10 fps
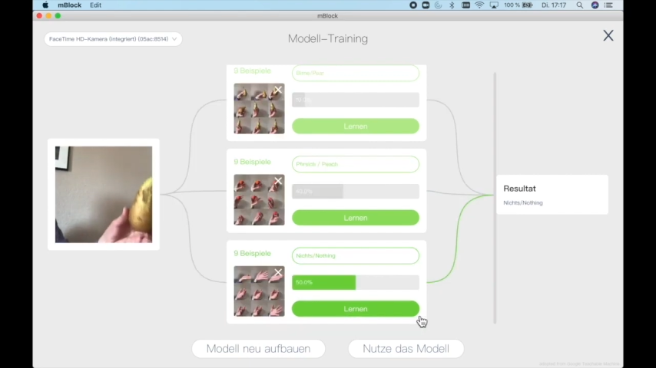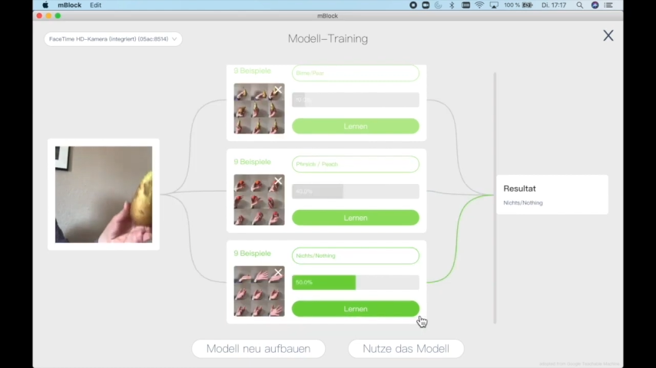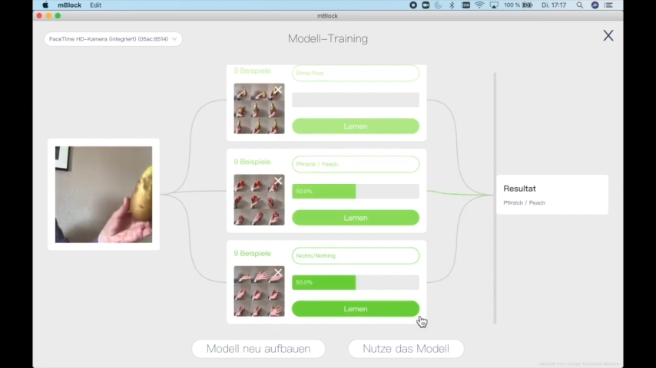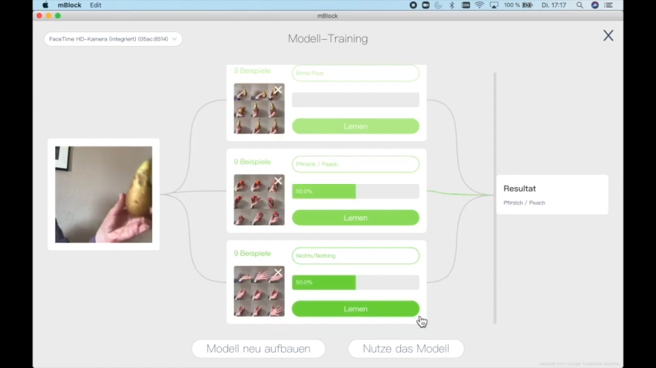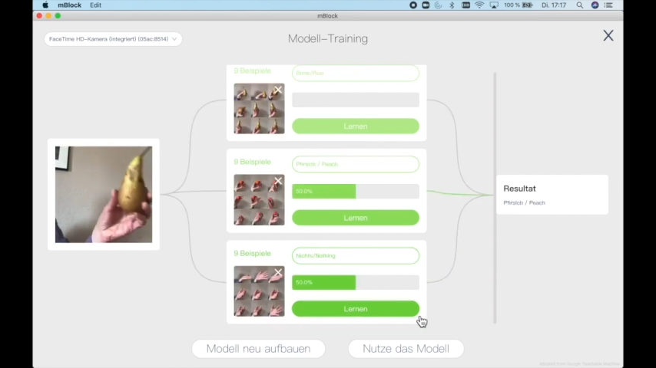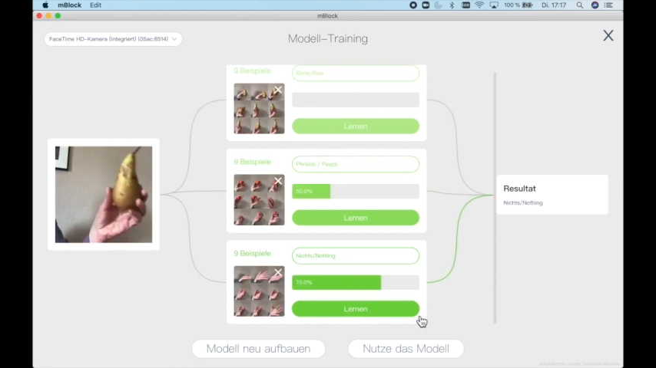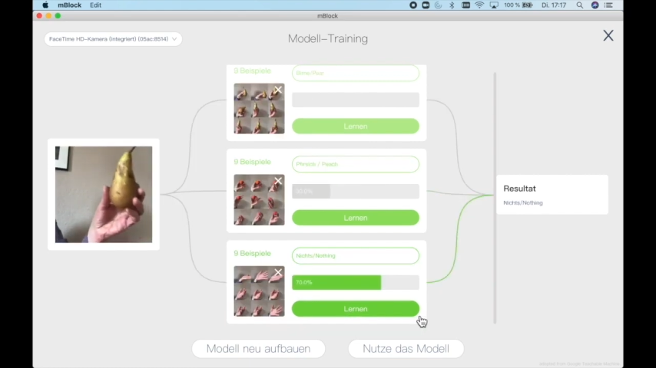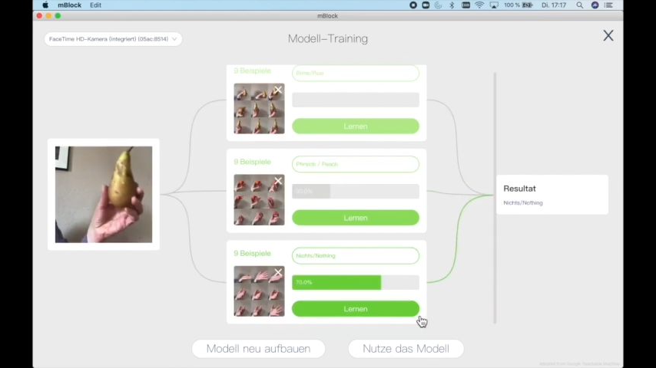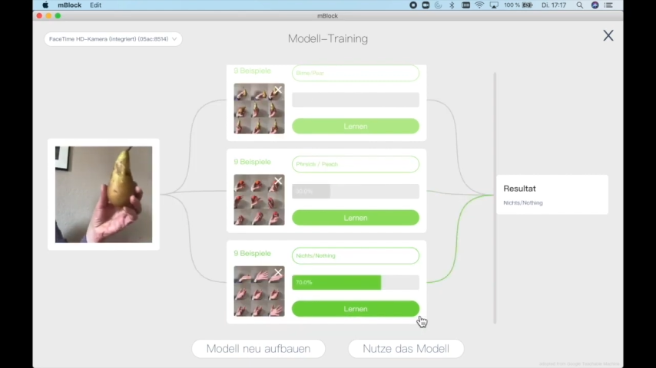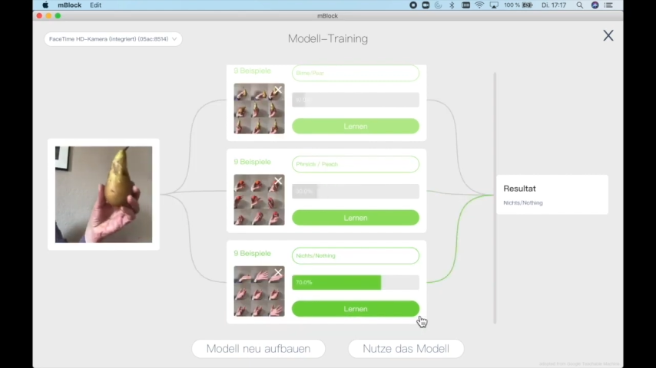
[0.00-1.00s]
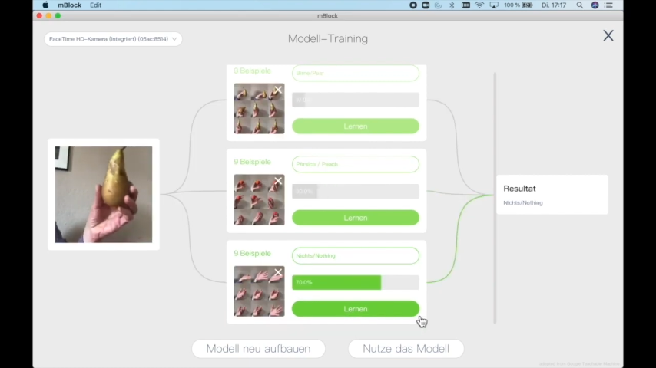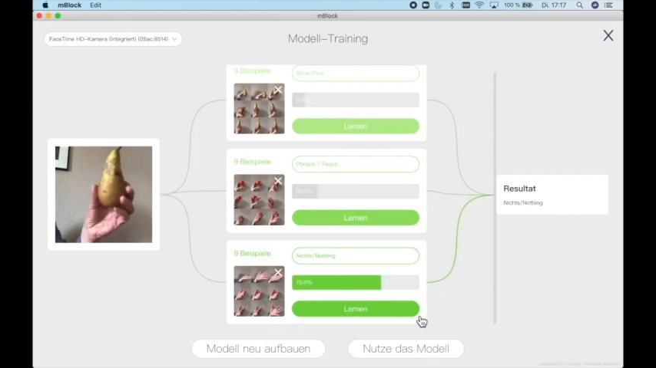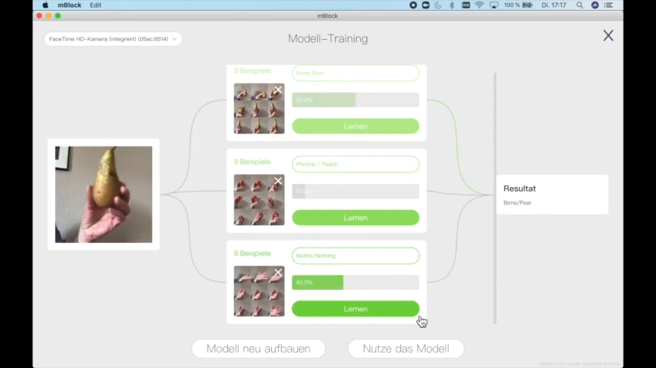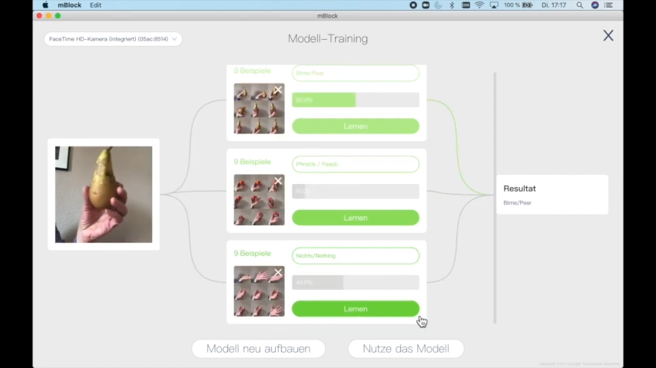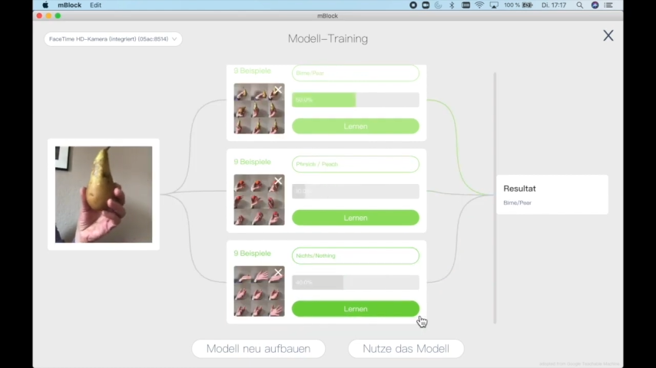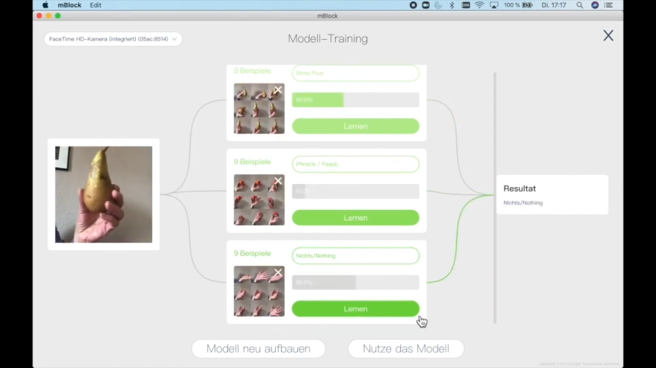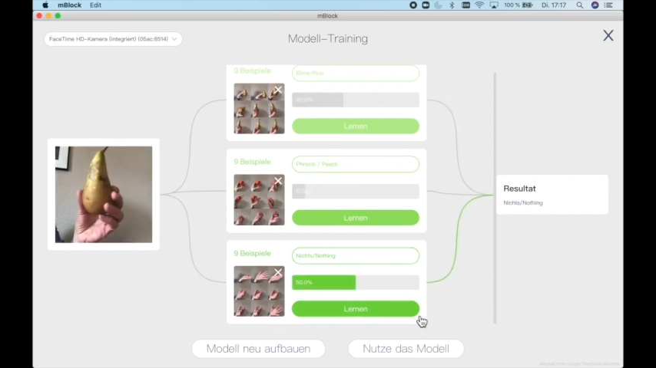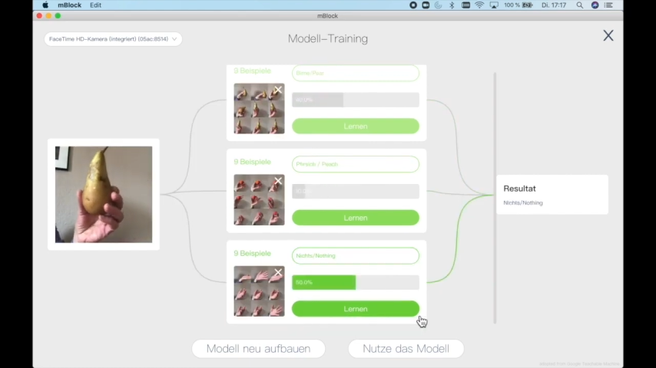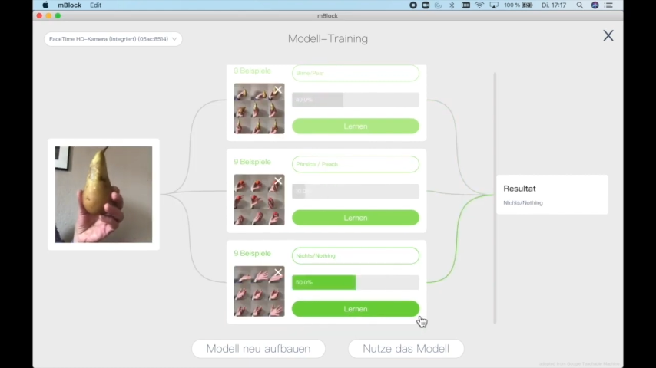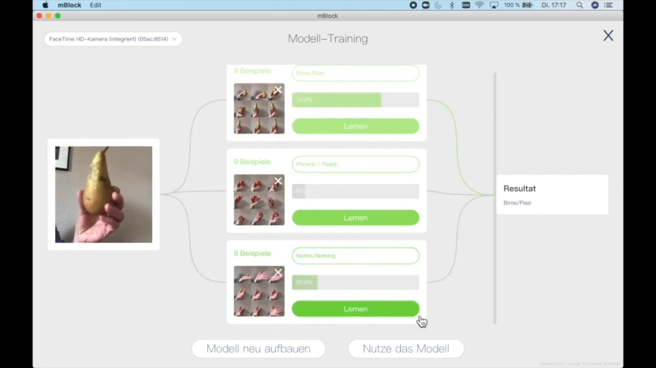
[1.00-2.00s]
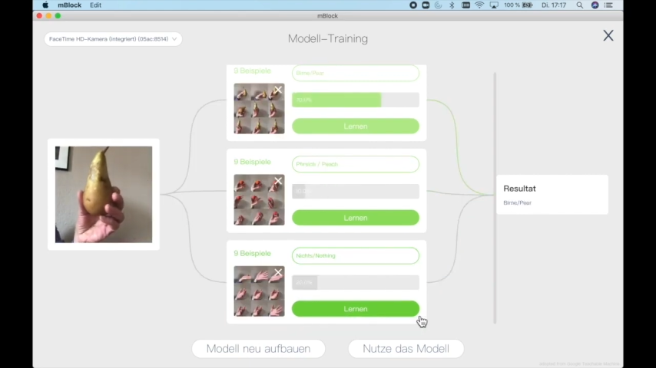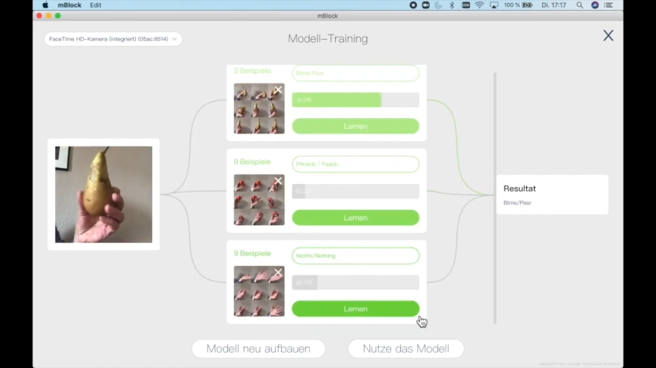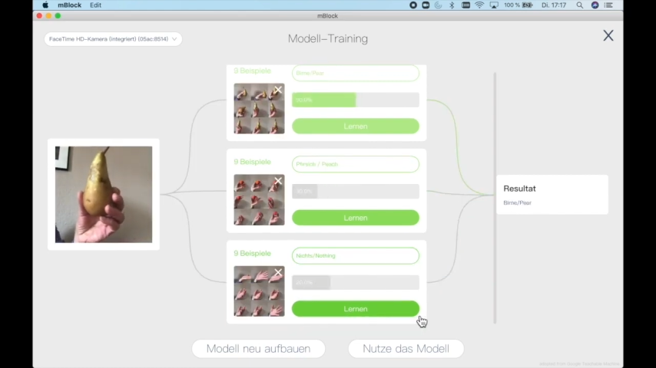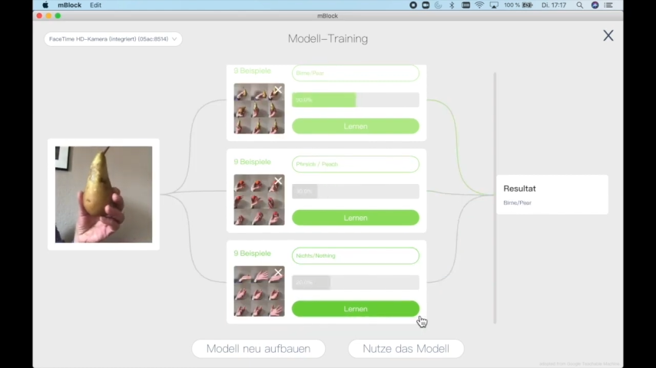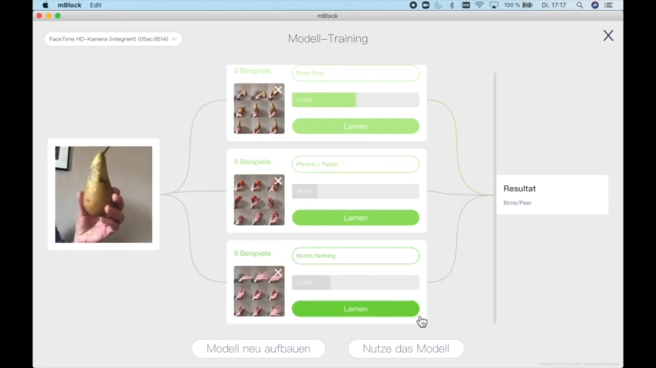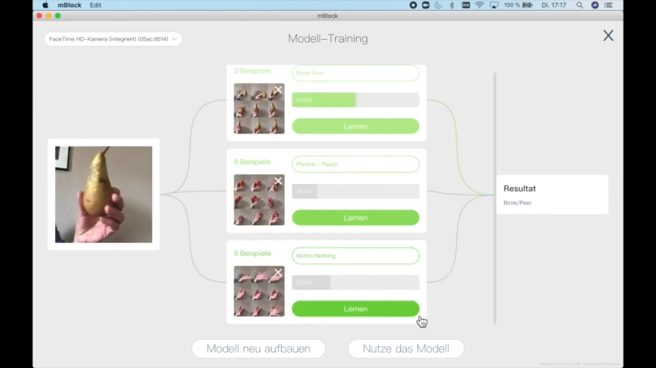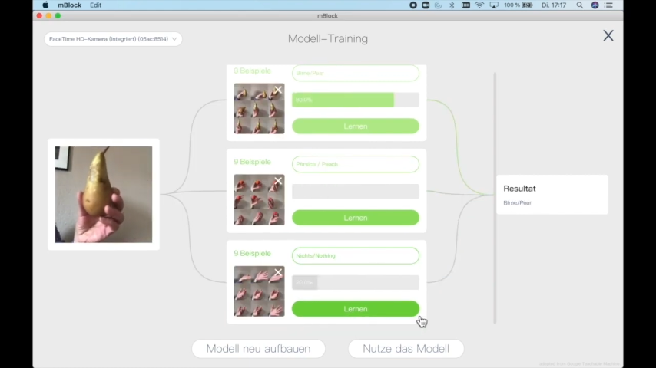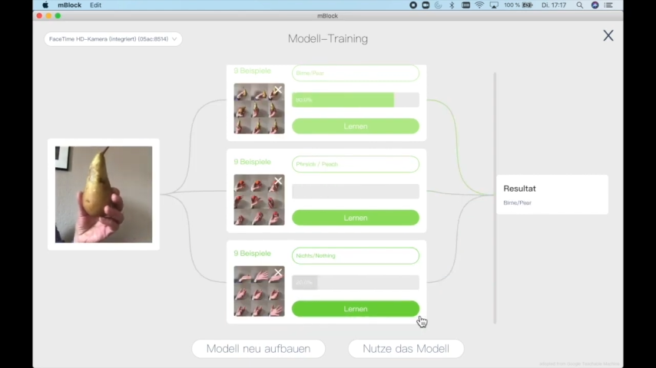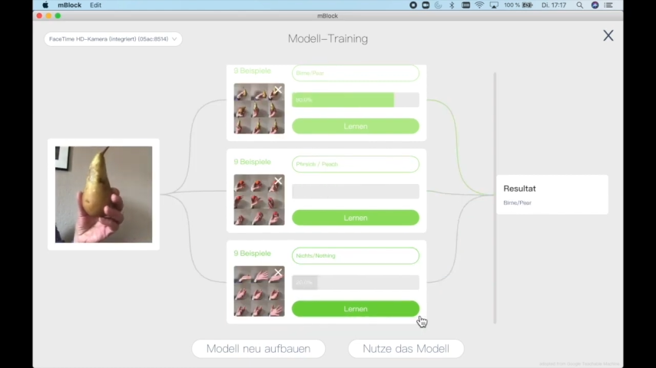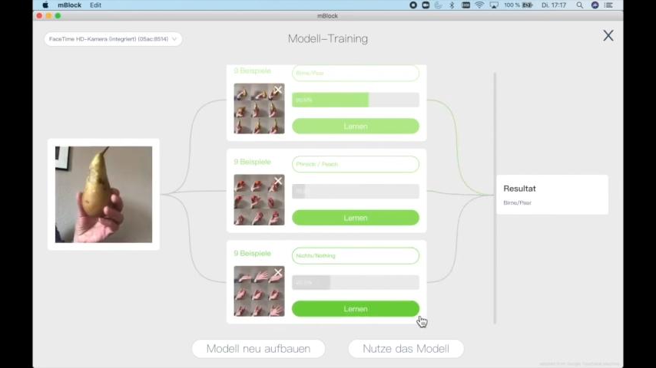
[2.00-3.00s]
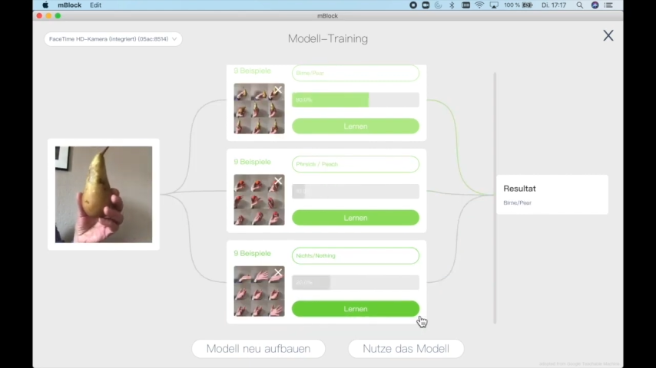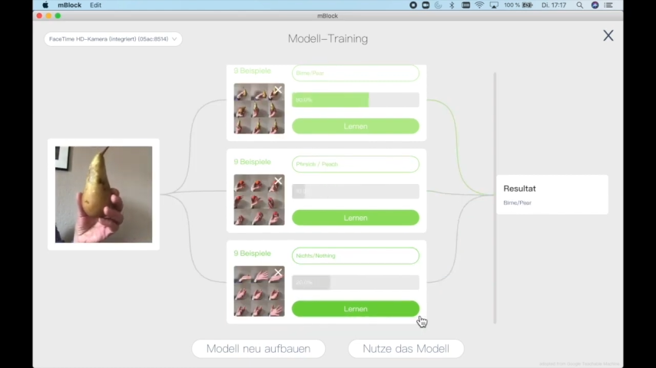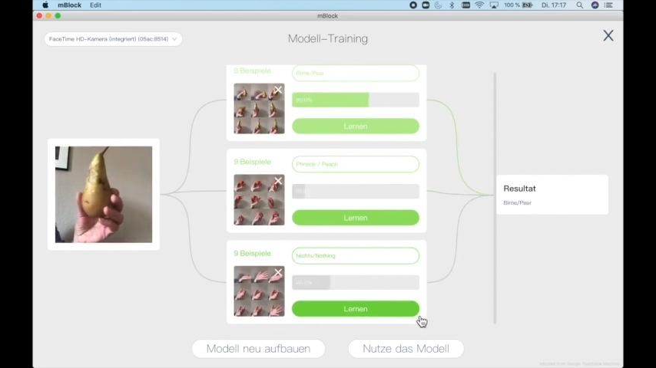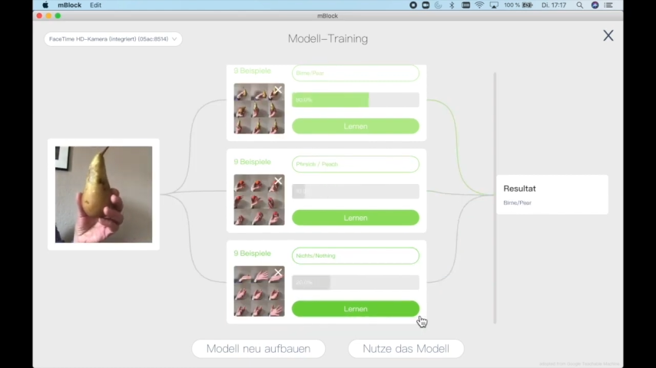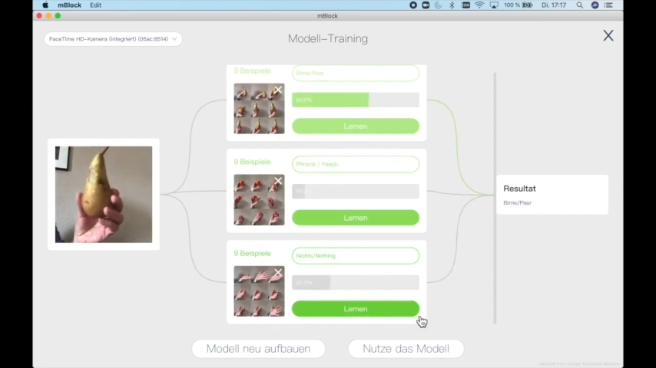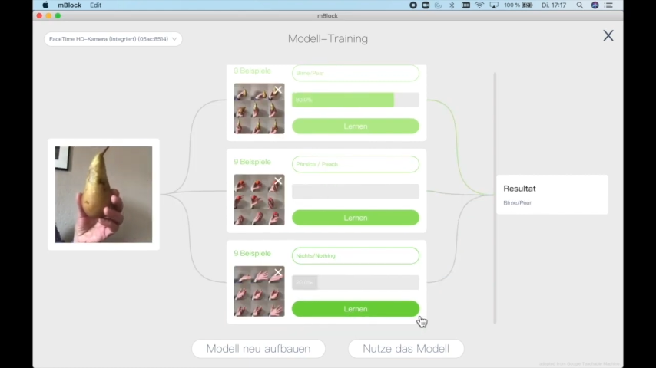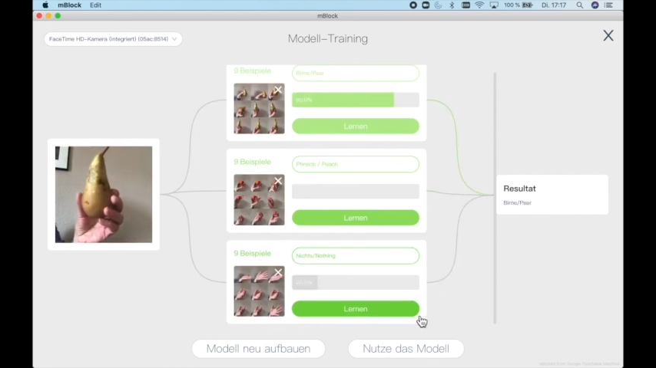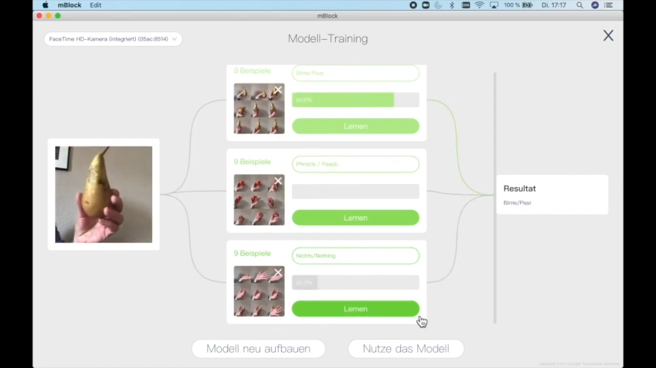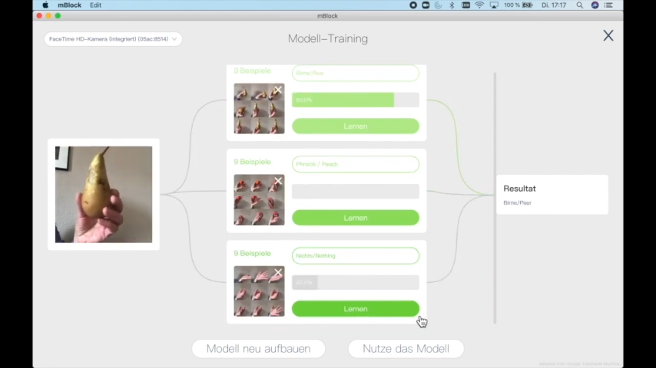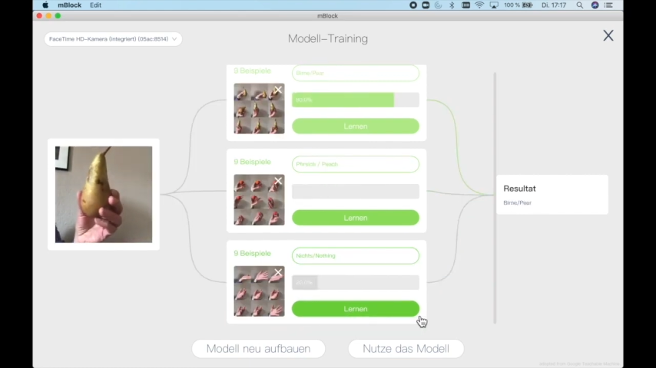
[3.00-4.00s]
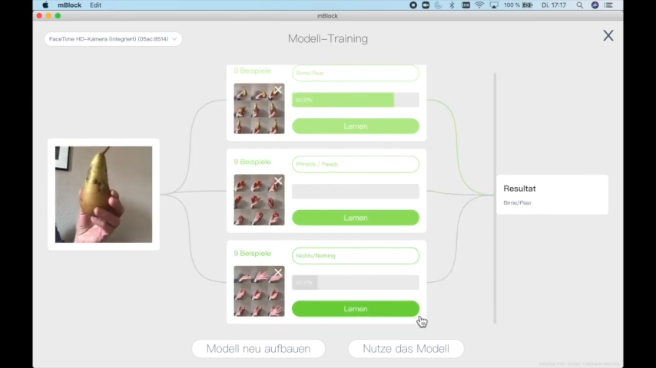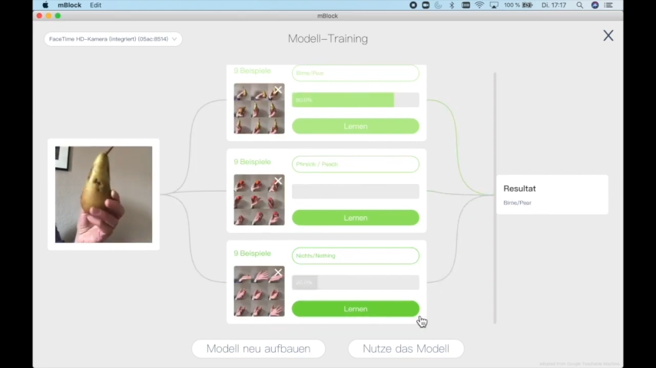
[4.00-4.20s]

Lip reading: (no speaker visible)